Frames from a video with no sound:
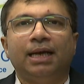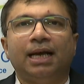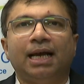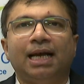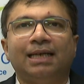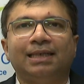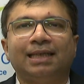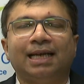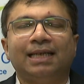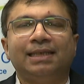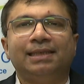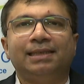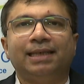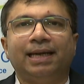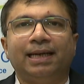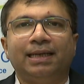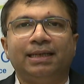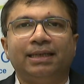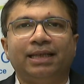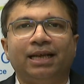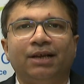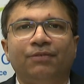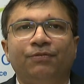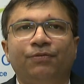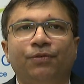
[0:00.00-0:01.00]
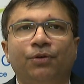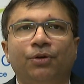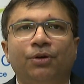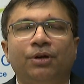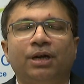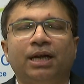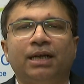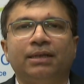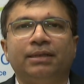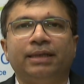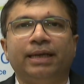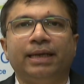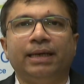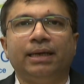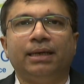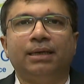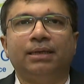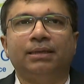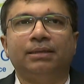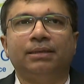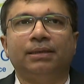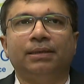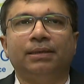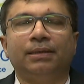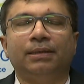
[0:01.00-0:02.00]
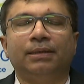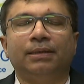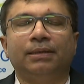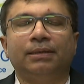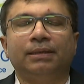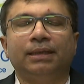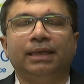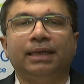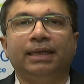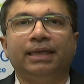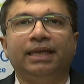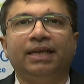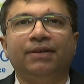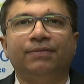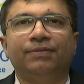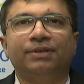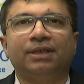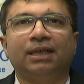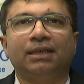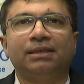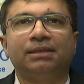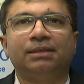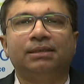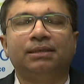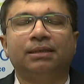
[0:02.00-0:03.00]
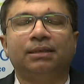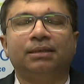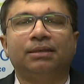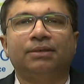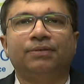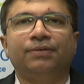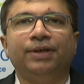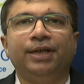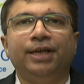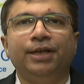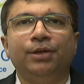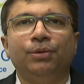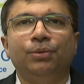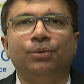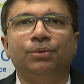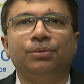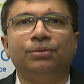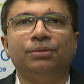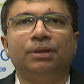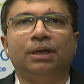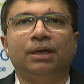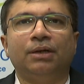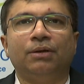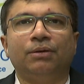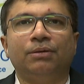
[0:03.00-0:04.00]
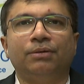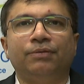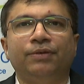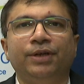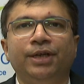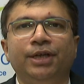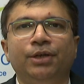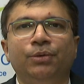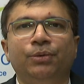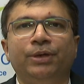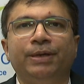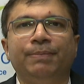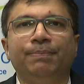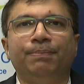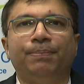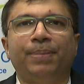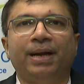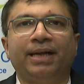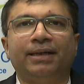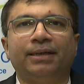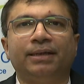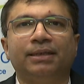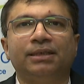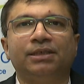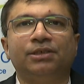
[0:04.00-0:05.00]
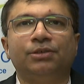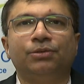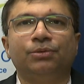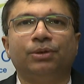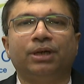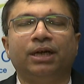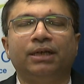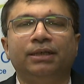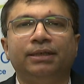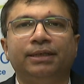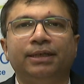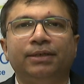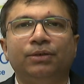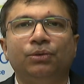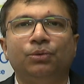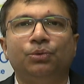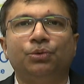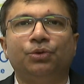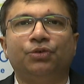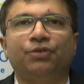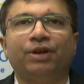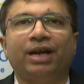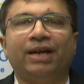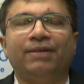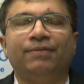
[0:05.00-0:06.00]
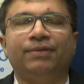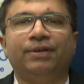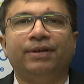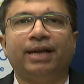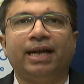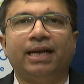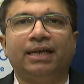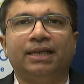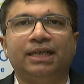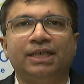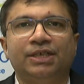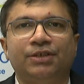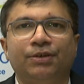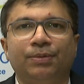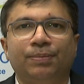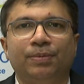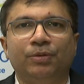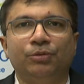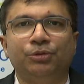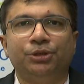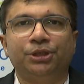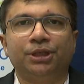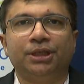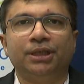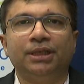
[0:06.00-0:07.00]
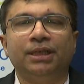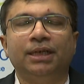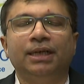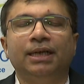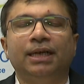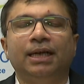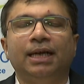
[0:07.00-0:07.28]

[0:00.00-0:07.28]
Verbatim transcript: As I said, therefore, I think the it gives us the you know, renewed impetus to continue to drive direct distribution